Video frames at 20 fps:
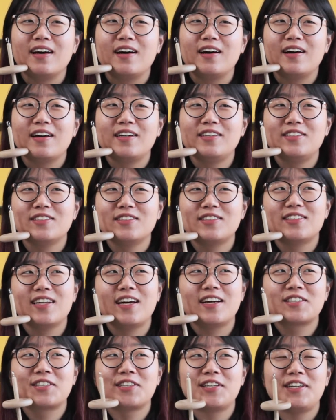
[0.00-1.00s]
I just
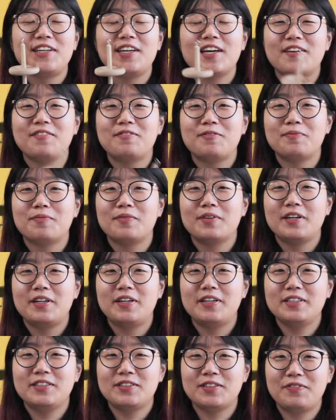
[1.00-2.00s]
actually gave a
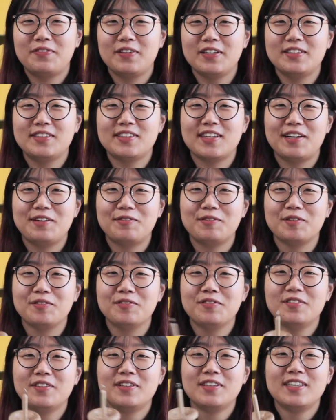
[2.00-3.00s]
list of things that I
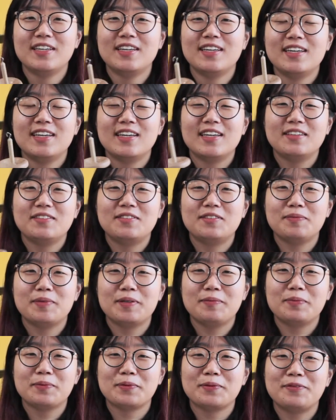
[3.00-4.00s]
want to my
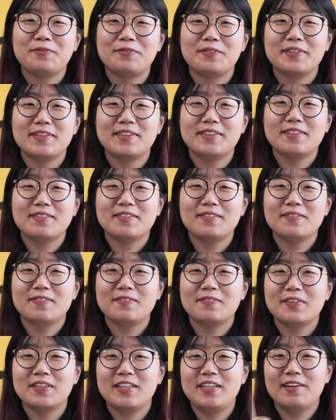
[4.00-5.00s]
boyfriend
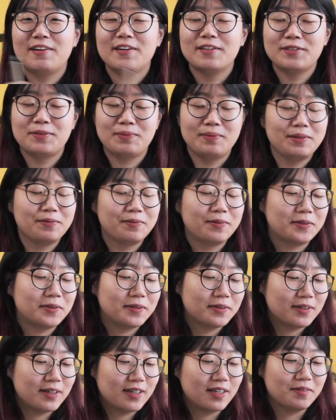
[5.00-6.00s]
when he asked me
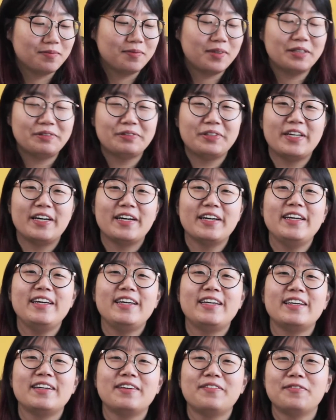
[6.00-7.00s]
what I would
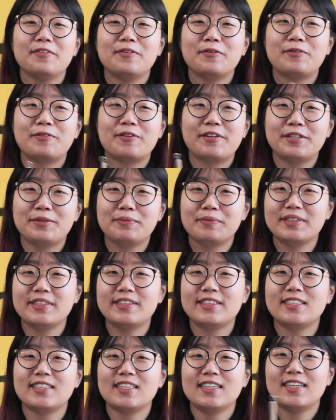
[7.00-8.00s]
like for
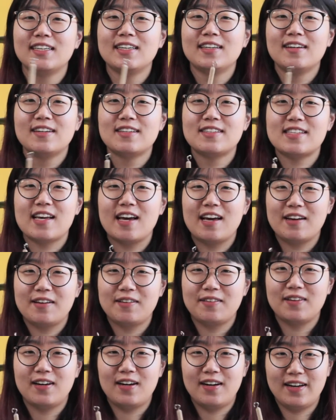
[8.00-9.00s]
Christmas.
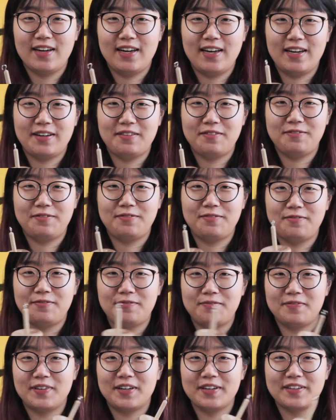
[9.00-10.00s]
So I
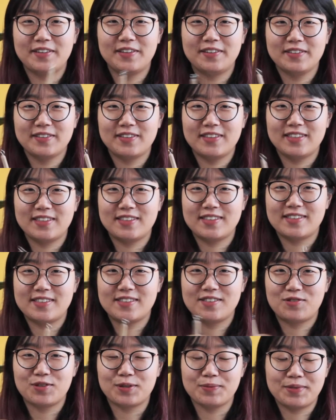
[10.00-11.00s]
got this
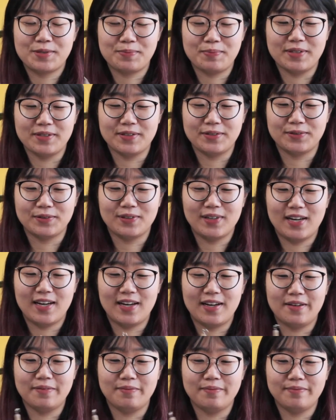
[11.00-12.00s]
drop spindle.
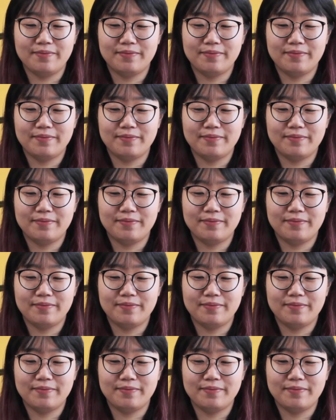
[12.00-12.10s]
I